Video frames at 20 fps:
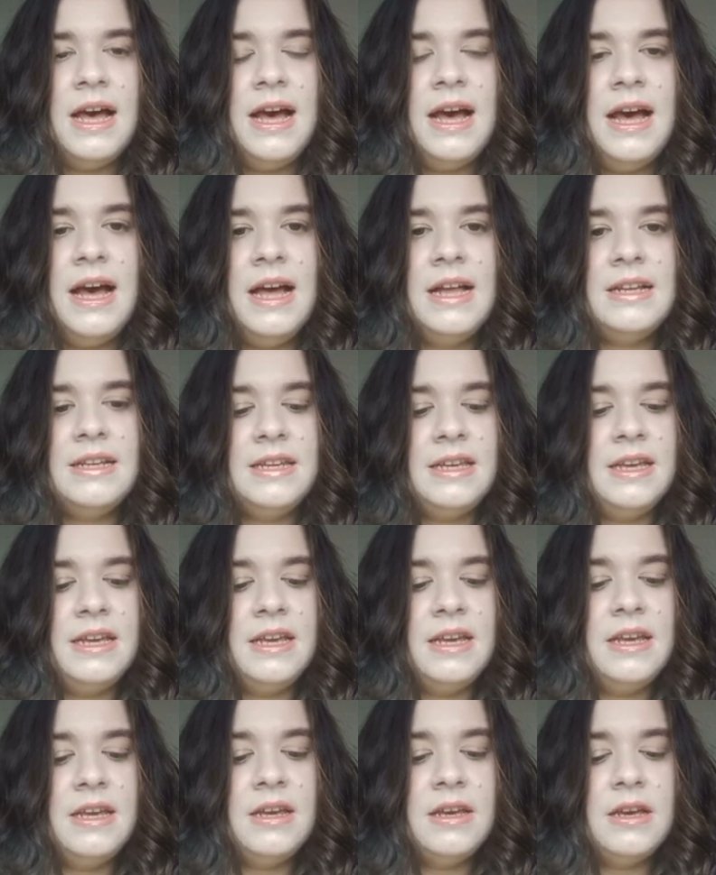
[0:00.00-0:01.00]
And
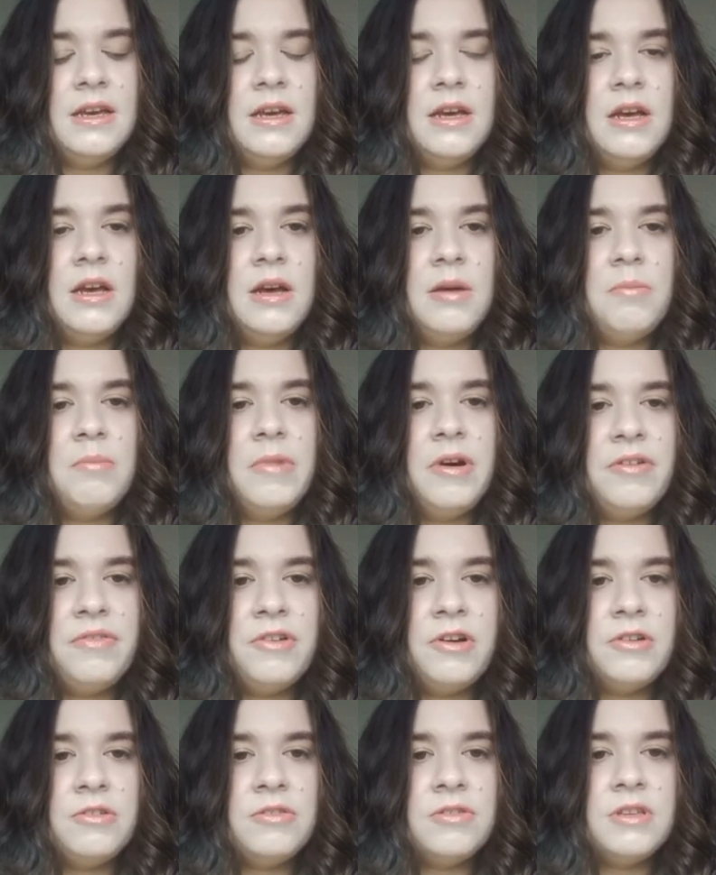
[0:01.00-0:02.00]
my
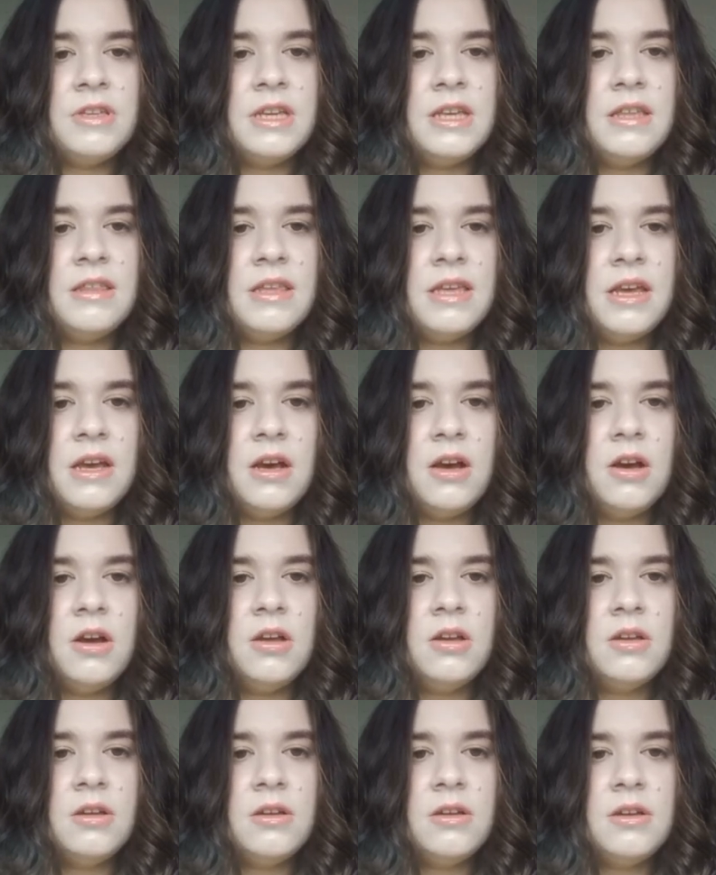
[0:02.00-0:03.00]
first day
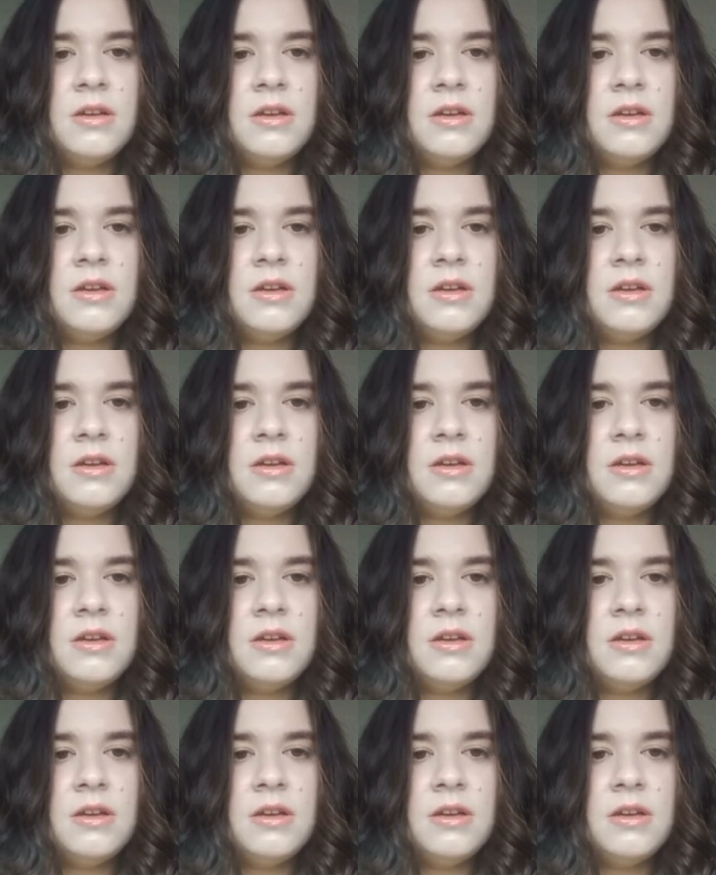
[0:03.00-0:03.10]
there,